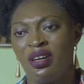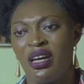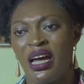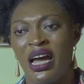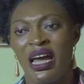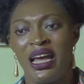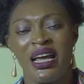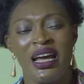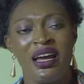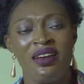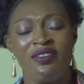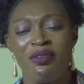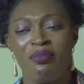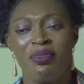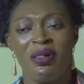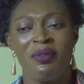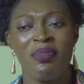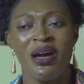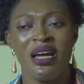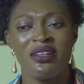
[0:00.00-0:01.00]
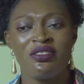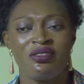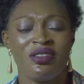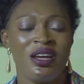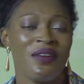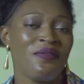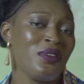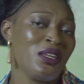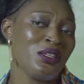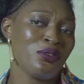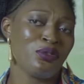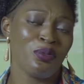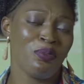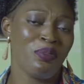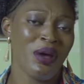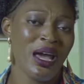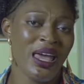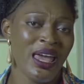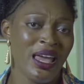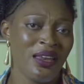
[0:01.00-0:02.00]
I can't remember traveling to
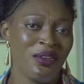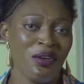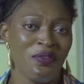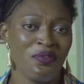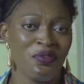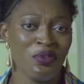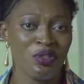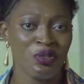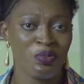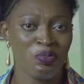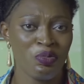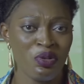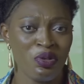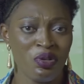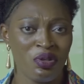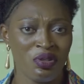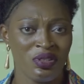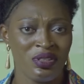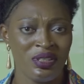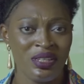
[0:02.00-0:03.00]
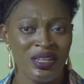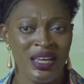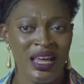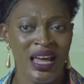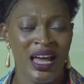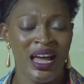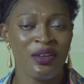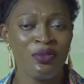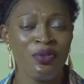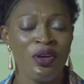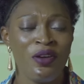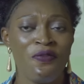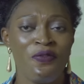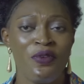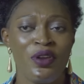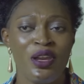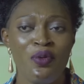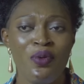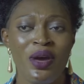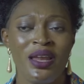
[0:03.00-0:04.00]
buy any of those products. I'm knowing
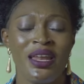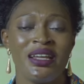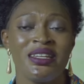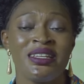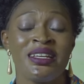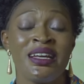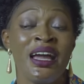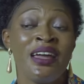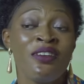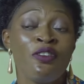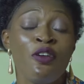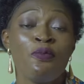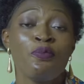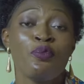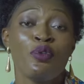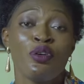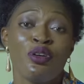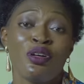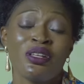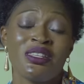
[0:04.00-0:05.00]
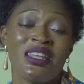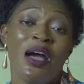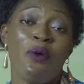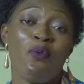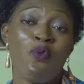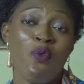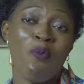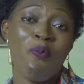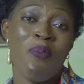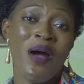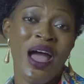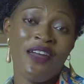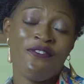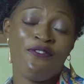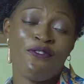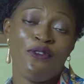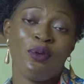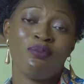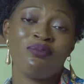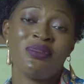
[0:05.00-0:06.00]
fully well that the kind of product I will buy
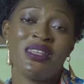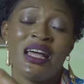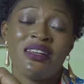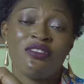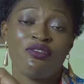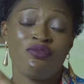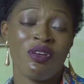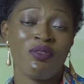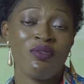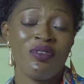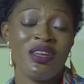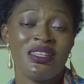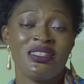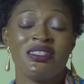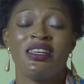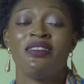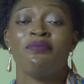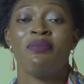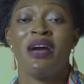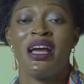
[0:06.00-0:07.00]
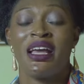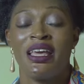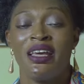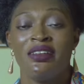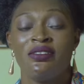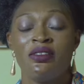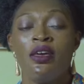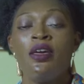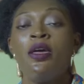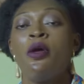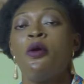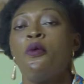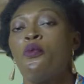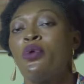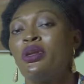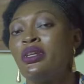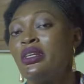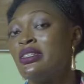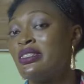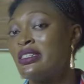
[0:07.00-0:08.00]
from that regulated market
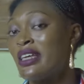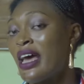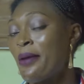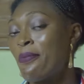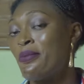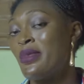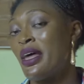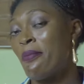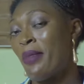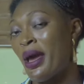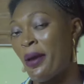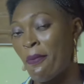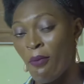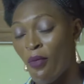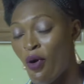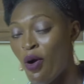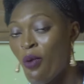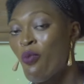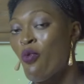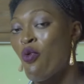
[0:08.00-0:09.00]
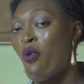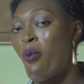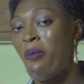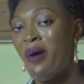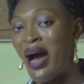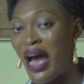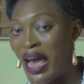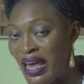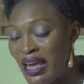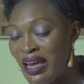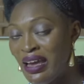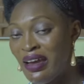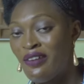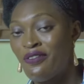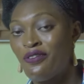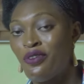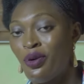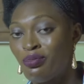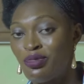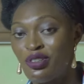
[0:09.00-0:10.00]
with the type that my mom will buy
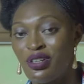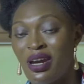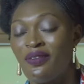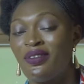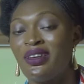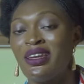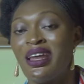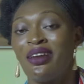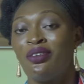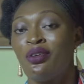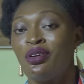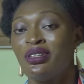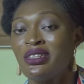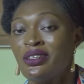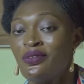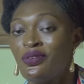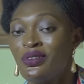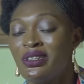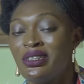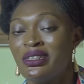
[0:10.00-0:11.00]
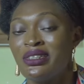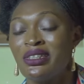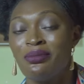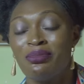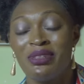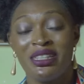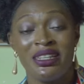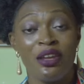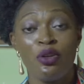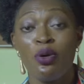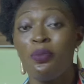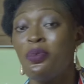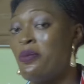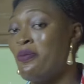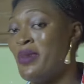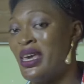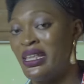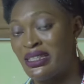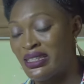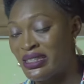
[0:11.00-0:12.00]
from traveling, they are not even the same thing. They don't be
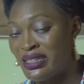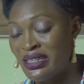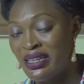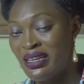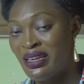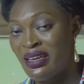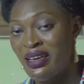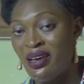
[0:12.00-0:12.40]
meat.